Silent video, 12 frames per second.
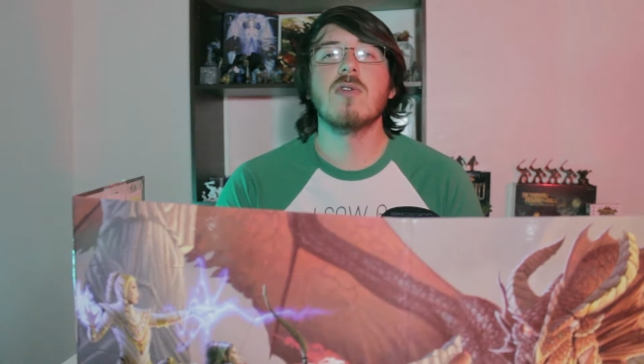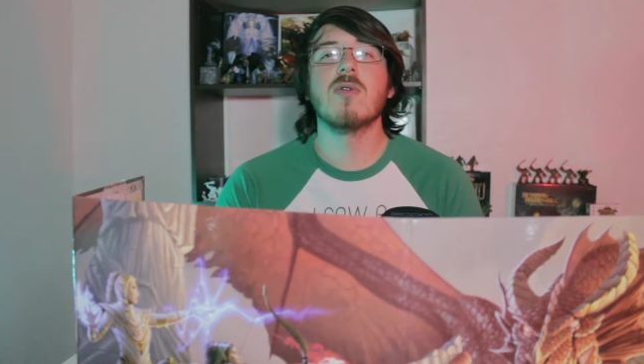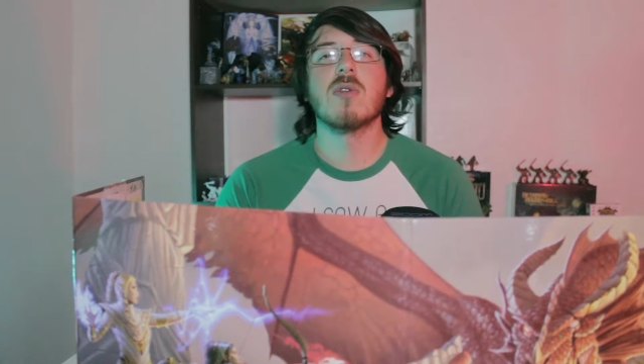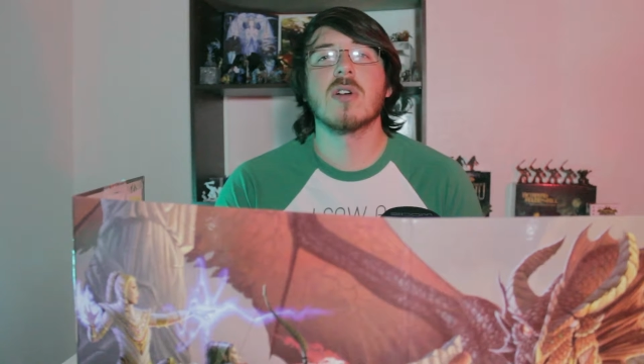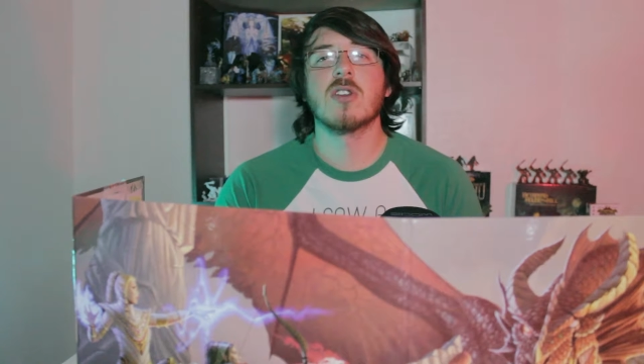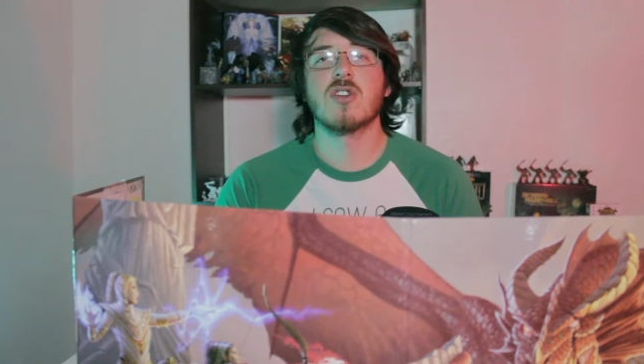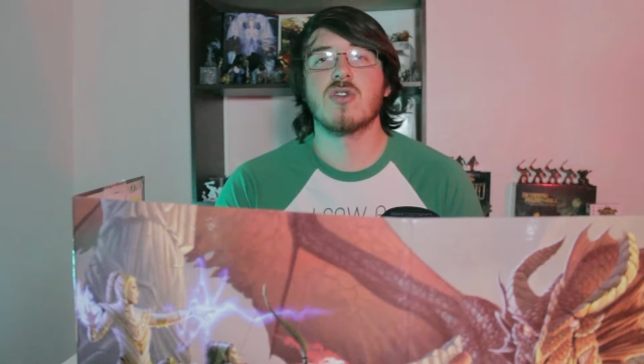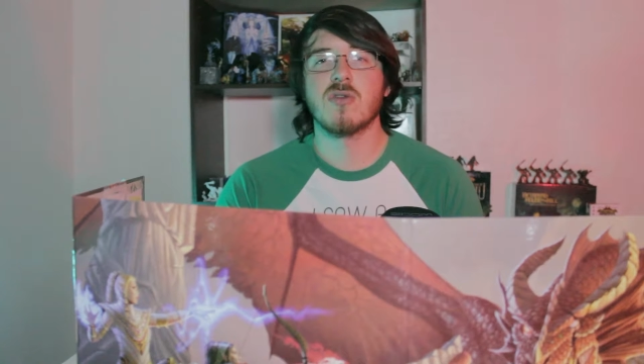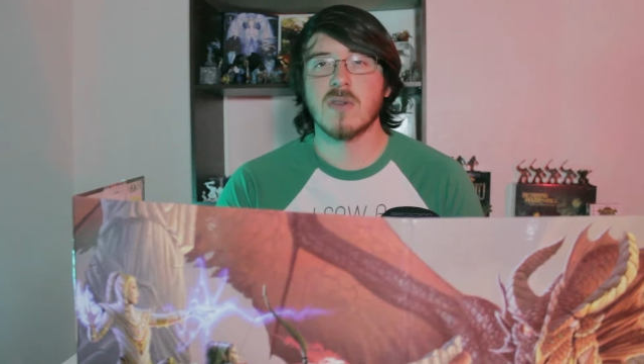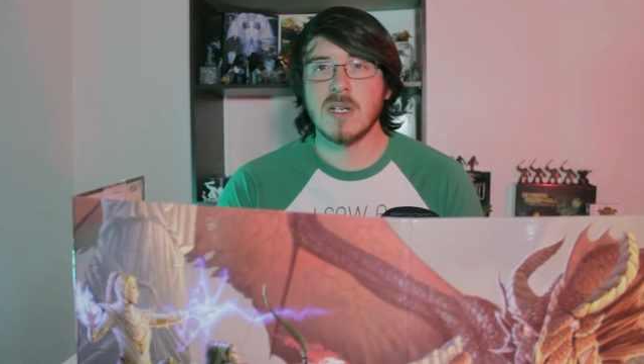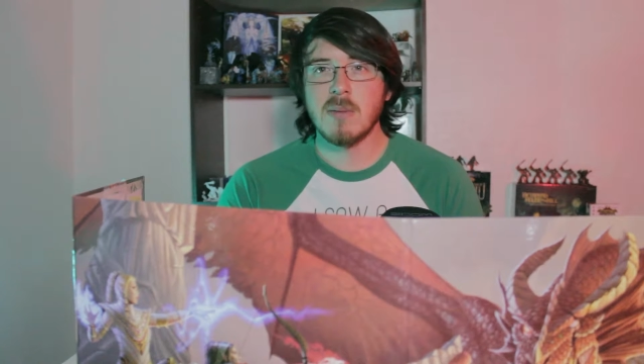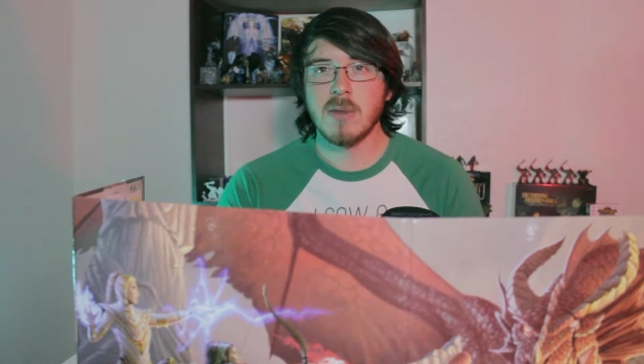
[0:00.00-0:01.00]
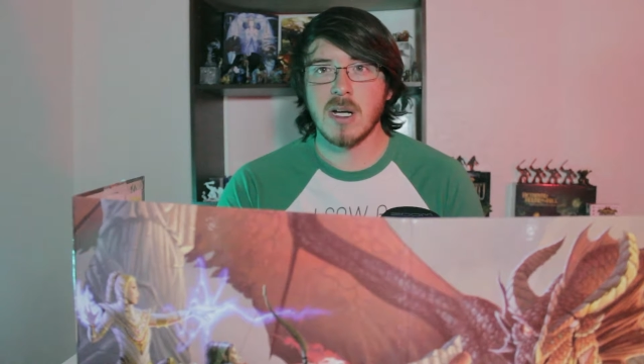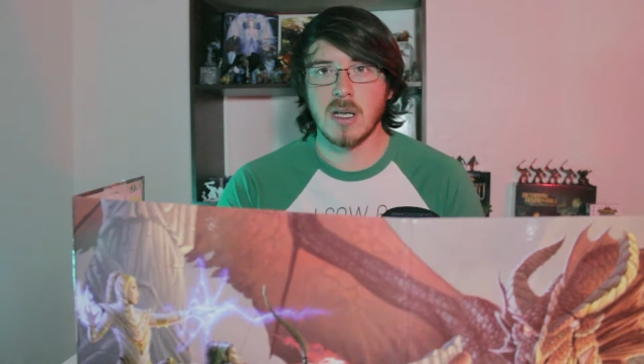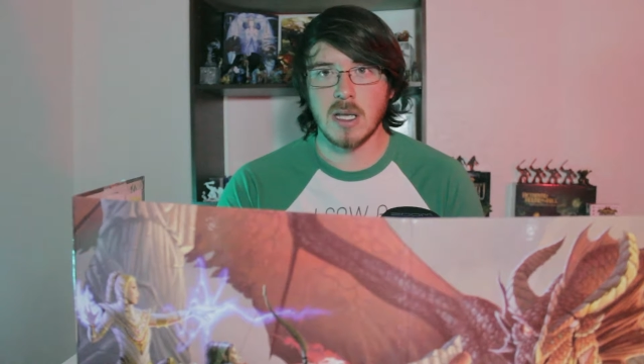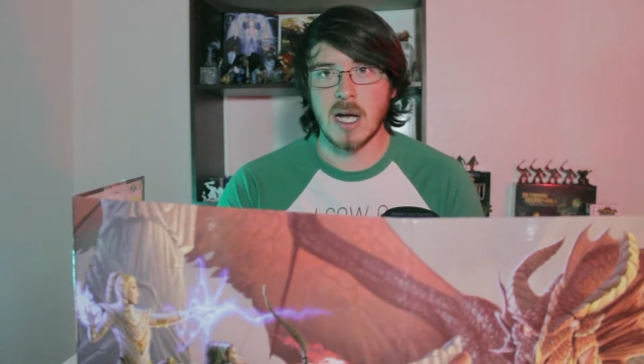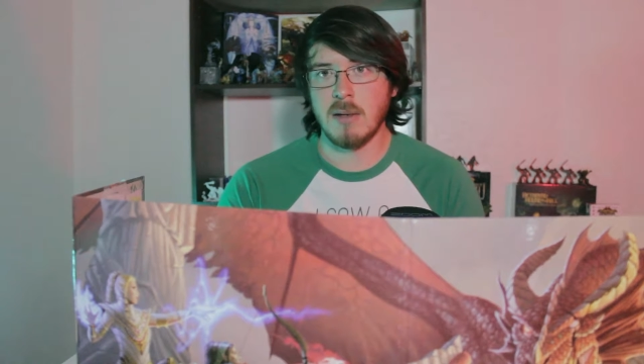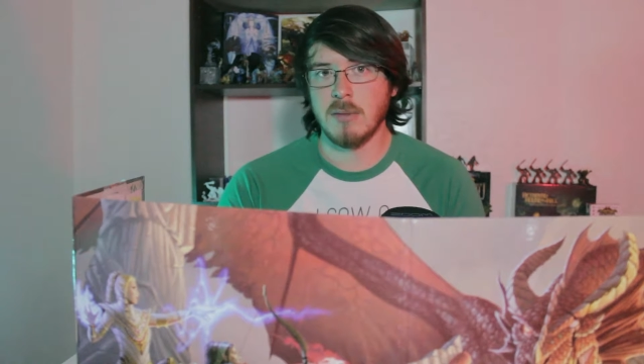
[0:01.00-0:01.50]
for extreme
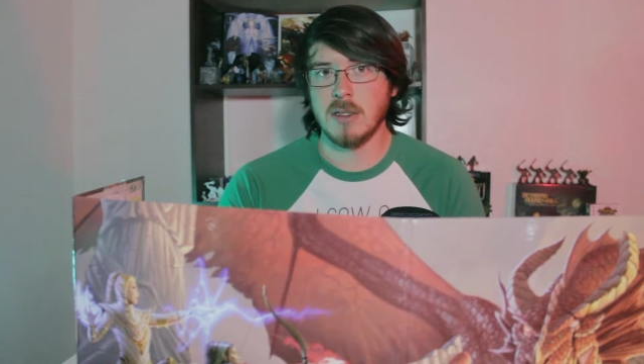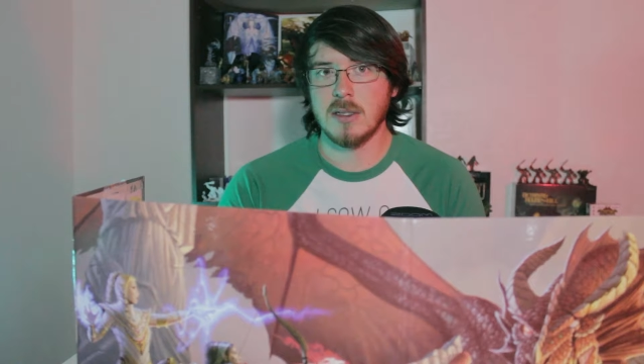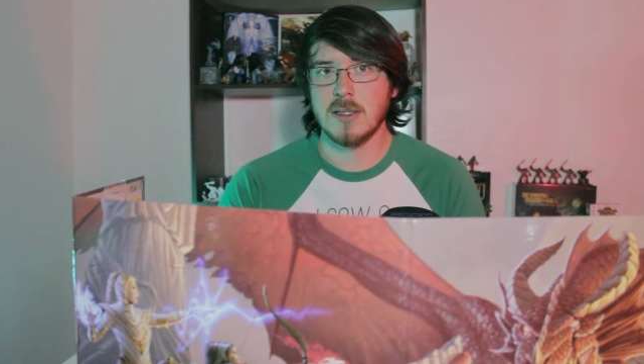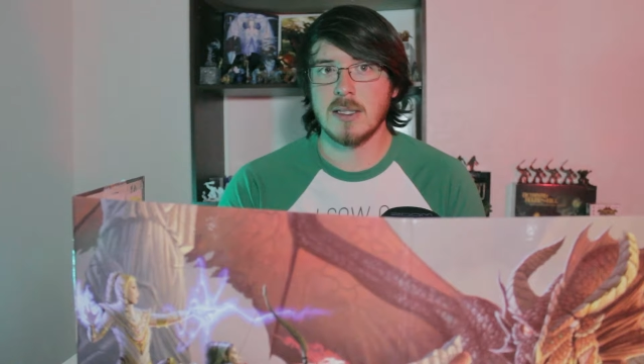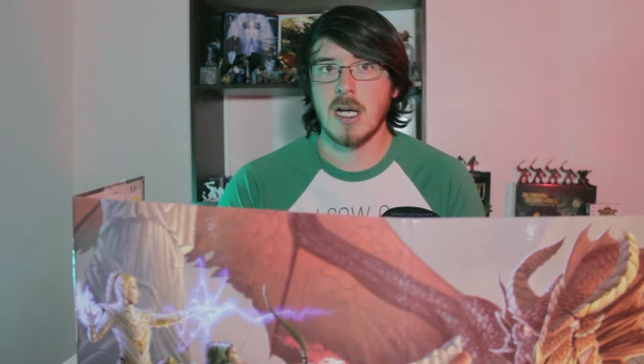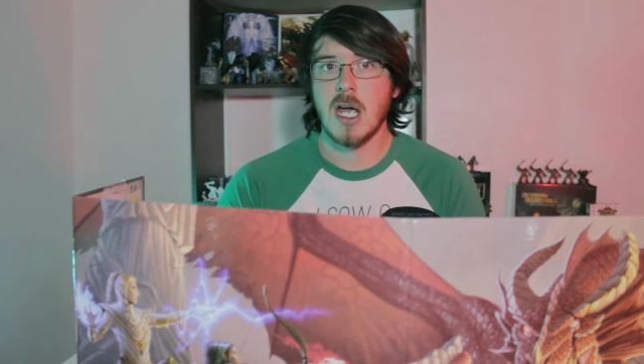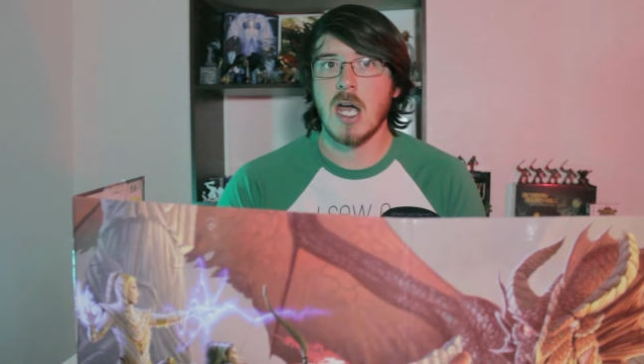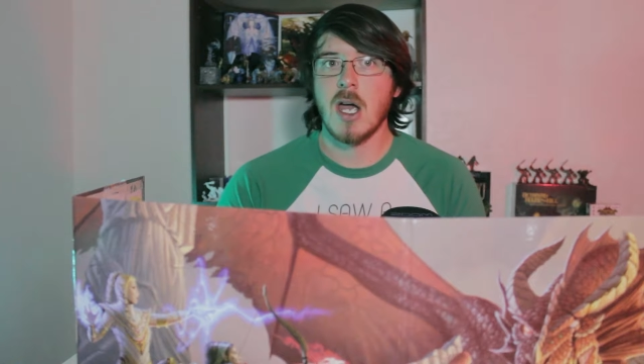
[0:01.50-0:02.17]
climates.